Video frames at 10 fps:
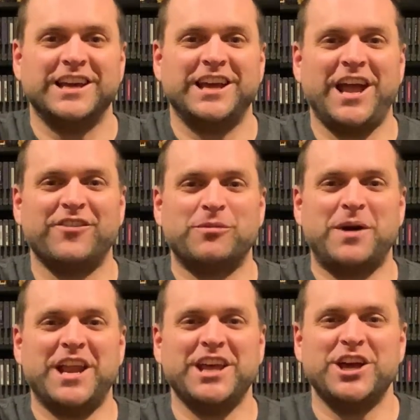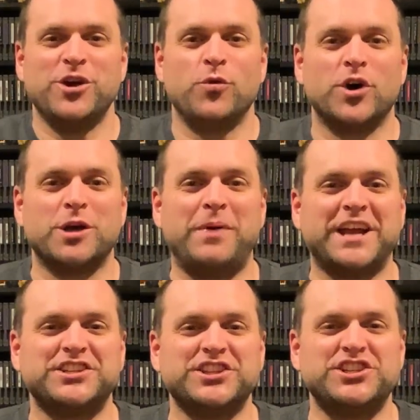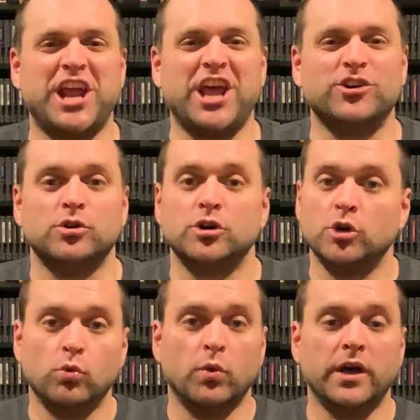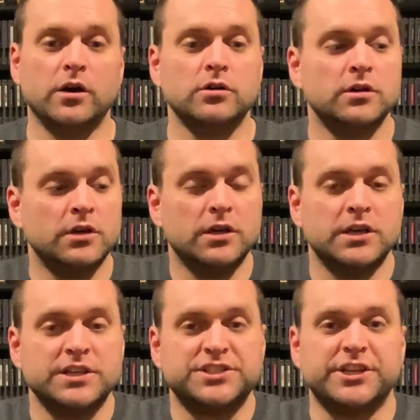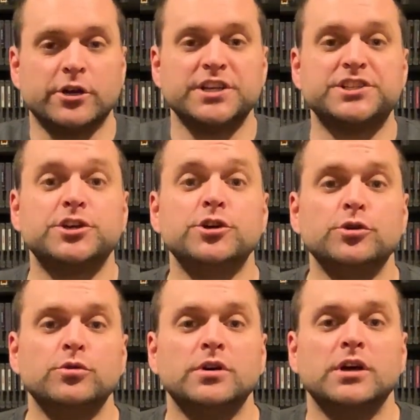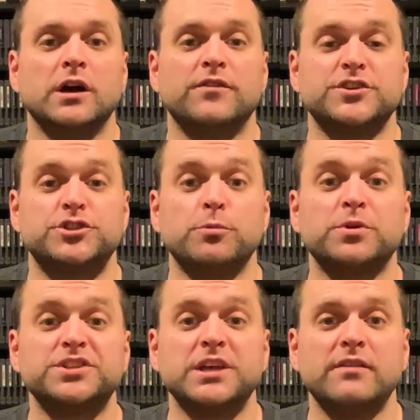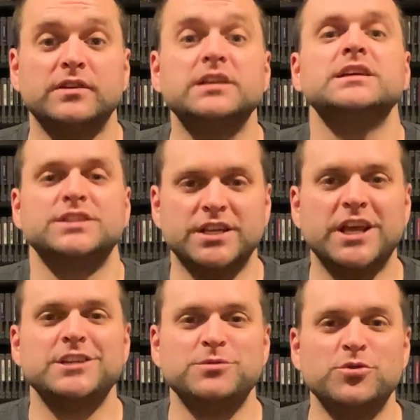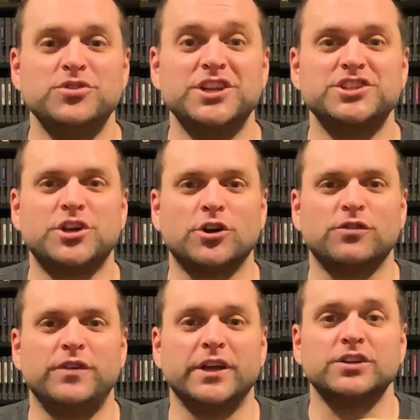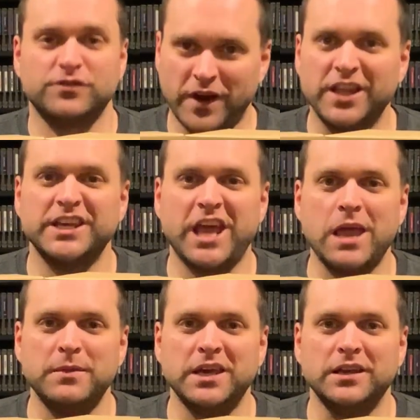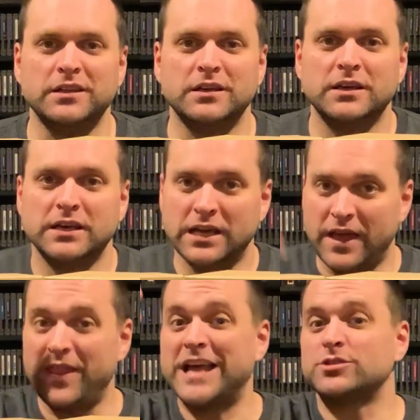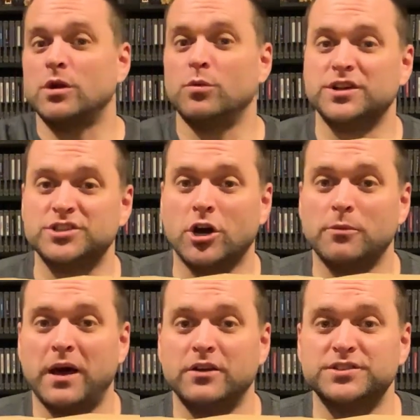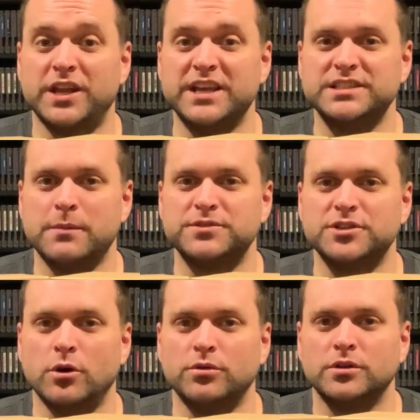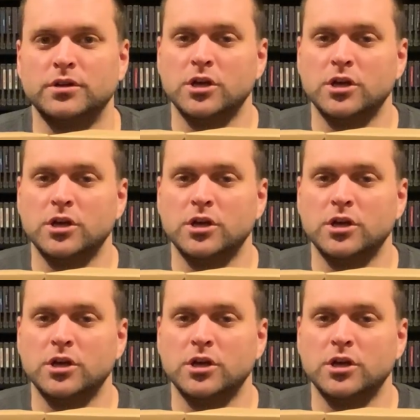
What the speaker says: Hey everybody, welcome back to the channel. Well, Series 2 of the Super 7 Teenage Mutant Ninja Turtle figures finally came in. And that's what I want to talk about on today's episode.